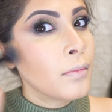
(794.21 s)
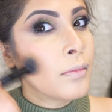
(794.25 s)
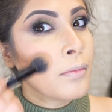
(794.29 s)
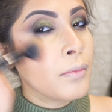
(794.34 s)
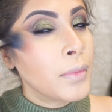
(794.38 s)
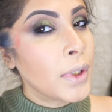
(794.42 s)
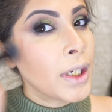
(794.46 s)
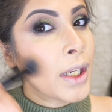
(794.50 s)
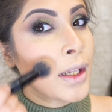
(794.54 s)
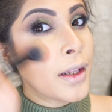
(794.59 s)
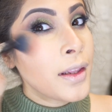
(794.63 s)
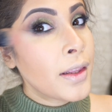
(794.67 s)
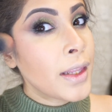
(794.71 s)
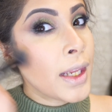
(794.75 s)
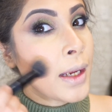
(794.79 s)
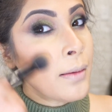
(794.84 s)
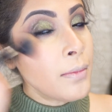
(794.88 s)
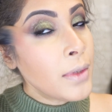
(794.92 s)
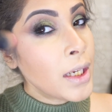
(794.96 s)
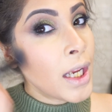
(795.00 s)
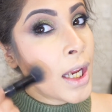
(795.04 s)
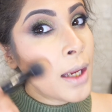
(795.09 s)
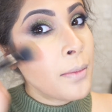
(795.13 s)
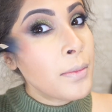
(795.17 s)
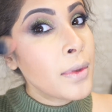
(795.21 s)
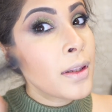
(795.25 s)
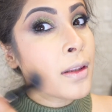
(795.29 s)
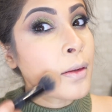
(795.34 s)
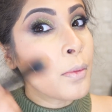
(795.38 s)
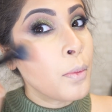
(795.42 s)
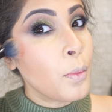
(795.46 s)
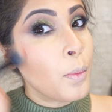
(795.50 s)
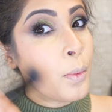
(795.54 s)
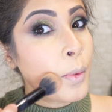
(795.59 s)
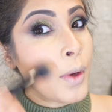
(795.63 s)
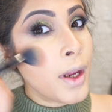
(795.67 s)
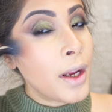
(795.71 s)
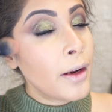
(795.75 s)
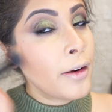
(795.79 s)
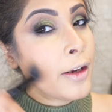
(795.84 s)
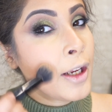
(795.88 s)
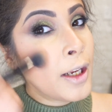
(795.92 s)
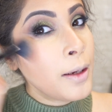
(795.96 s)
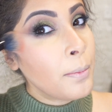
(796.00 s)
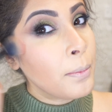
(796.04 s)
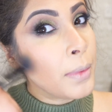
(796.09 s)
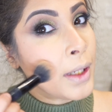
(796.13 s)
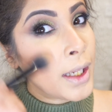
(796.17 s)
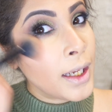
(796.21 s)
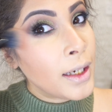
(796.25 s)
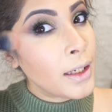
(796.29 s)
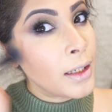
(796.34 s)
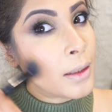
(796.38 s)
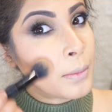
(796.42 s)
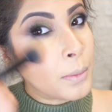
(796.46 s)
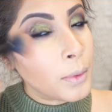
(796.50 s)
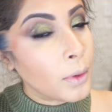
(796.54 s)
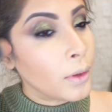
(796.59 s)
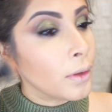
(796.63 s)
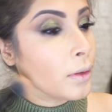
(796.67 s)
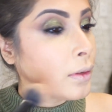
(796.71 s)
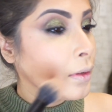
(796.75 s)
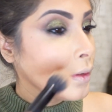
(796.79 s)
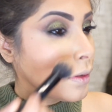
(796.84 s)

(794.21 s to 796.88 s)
But at the same time, it's very blendable.